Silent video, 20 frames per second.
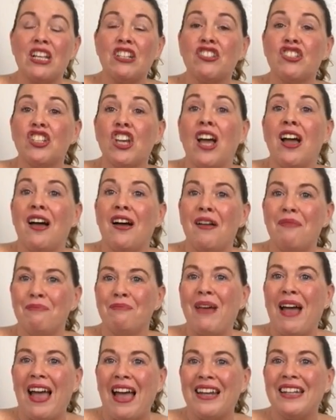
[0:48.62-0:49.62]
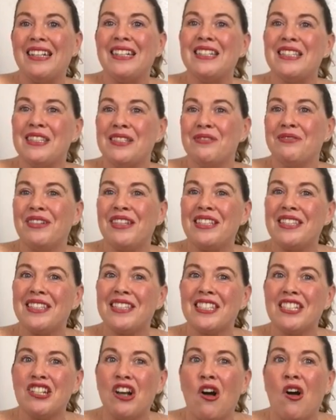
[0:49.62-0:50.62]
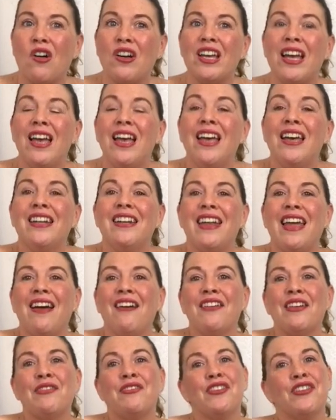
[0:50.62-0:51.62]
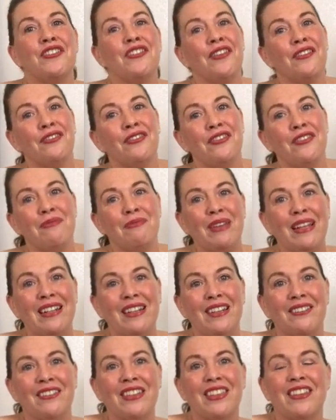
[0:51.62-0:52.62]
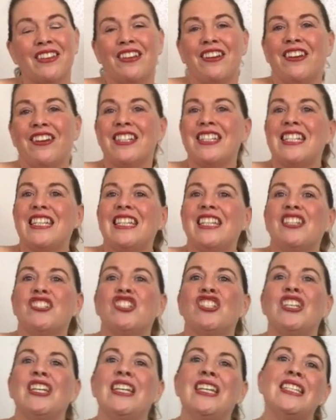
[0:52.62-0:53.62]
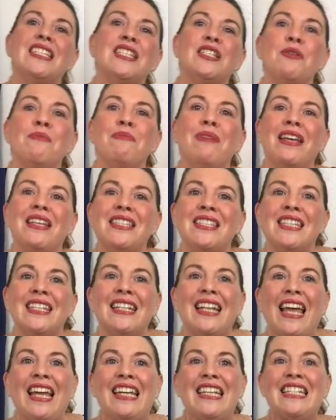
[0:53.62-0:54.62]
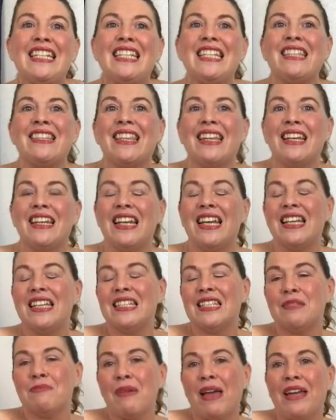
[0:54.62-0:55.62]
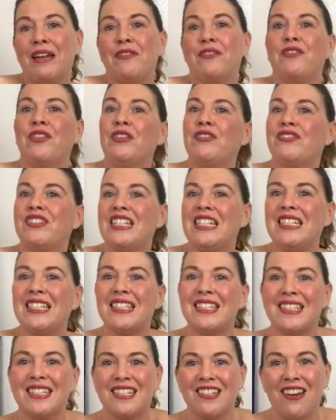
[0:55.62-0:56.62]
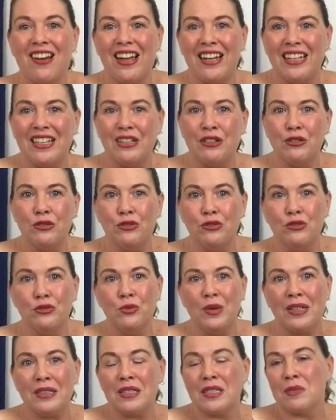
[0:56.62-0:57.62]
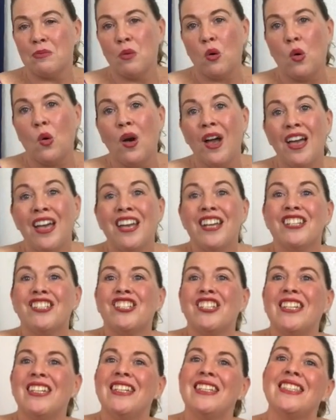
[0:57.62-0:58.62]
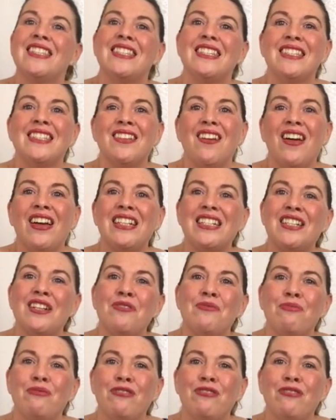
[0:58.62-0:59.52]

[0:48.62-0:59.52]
charm patterns that we stock. Now, if you're not familiar with Gertie, she is an amazing lady that has made 50s styling cool once more. She has designed and